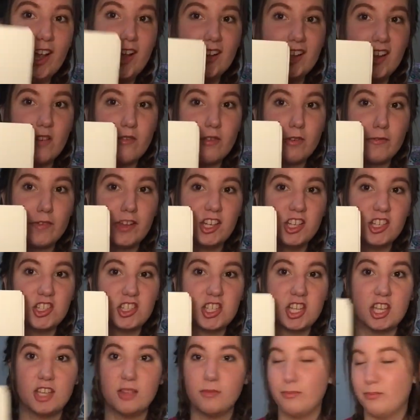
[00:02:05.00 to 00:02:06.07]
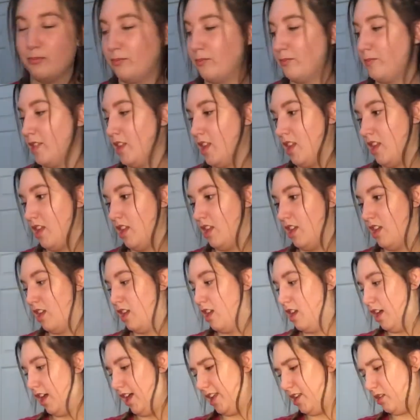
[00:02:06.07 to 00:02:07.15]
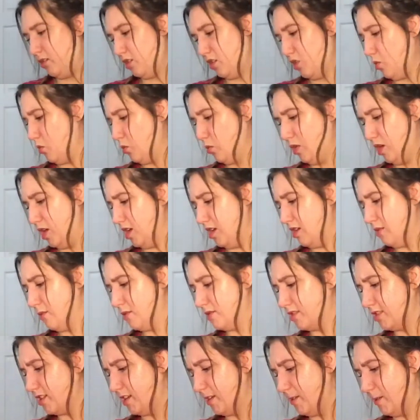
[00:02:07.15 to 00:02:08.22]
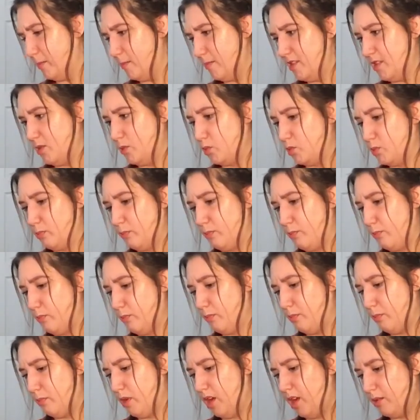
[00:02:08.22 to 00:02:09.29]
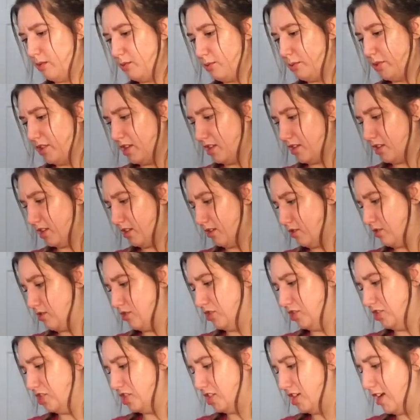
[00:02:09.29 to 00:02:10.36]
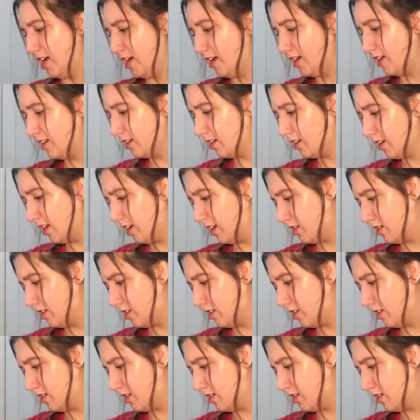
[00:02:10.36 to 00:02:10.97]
I never finished it. I don't know what it was gonna be. It was probably another Jack.